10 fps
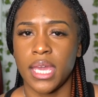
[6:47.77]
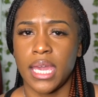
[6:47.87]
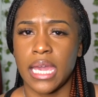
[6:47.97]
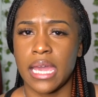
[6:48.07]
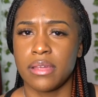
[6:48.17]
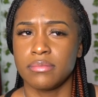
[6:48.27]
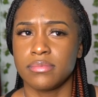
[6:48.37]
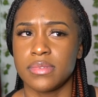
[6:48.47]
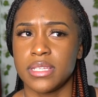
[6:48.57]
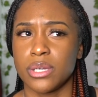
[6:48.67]

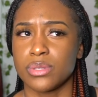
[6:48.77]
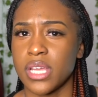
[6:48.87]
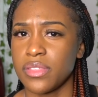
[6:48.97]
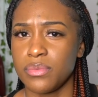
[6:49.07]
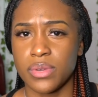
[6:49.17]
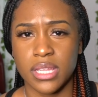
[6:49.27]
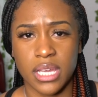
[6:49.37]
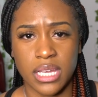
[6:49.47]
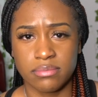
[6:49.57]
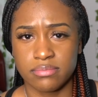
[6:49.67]
And there was nothing
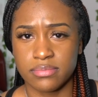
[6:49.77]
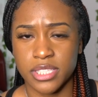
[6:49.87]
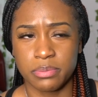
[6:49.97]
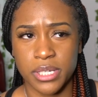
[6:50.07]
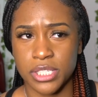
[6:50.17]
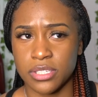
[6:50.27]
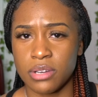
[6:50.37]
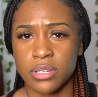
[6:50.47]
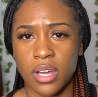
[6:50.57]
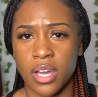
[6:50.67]
really suspicious
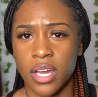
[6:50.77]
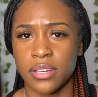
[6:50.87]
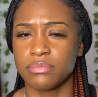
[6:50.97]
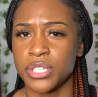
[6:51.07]
going on.